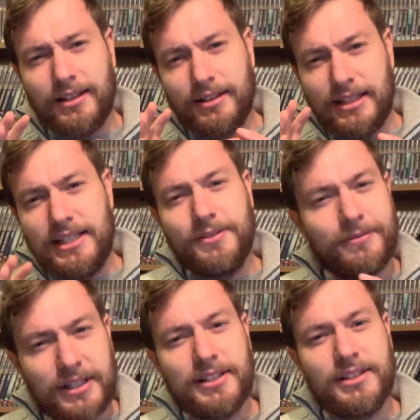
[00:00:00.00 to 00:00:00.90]
These
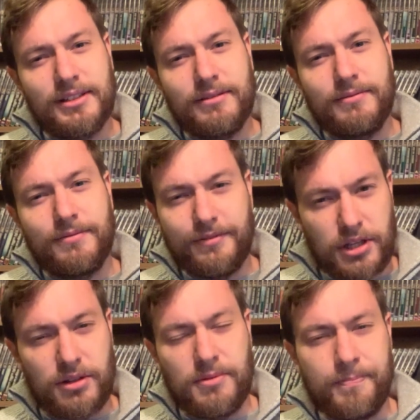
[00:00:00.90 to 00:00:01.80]
first
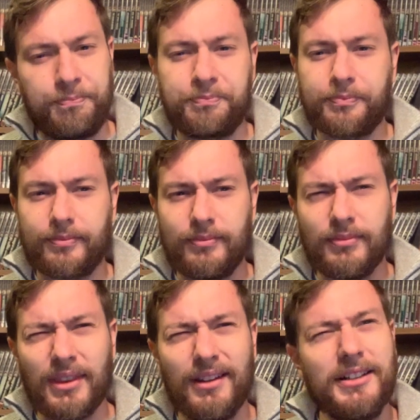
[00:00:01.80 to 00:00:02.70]
few are